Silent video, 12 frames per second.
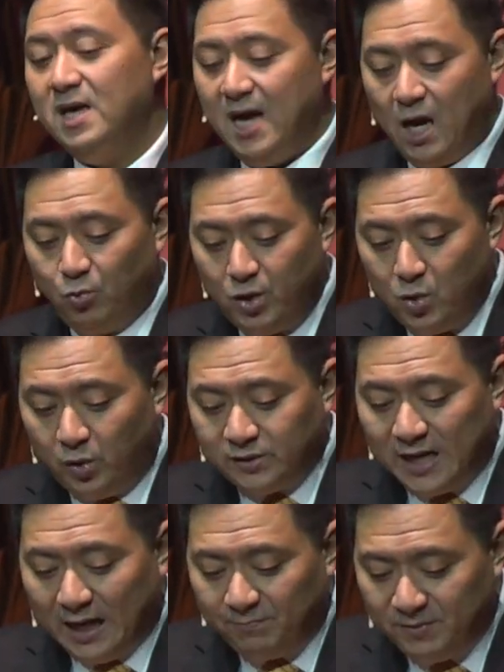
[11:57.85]
and we will
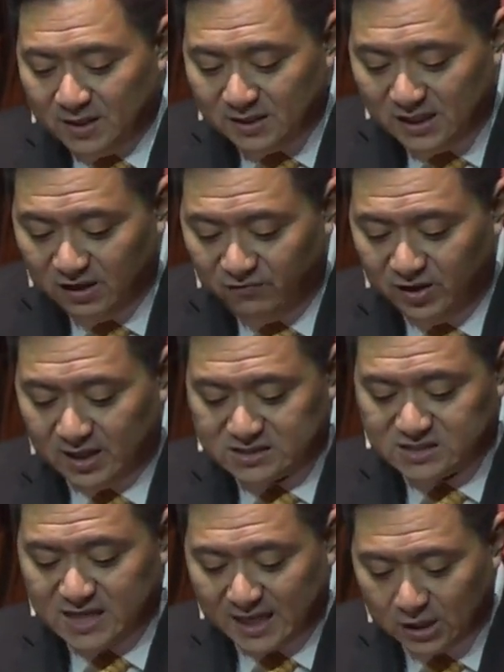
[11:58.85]
not be leaving a
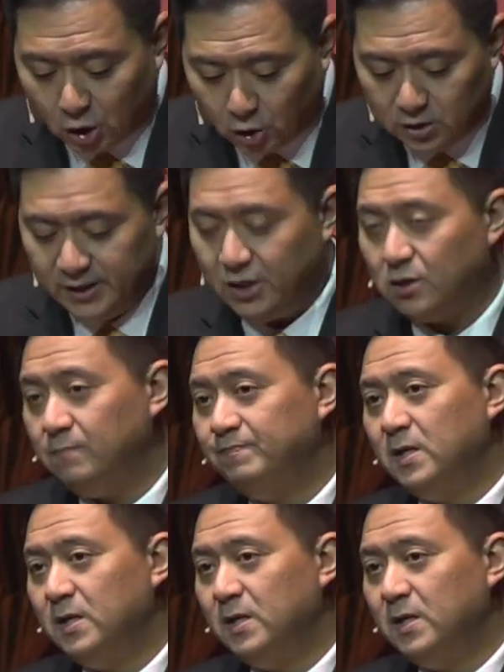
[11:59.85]
second earlier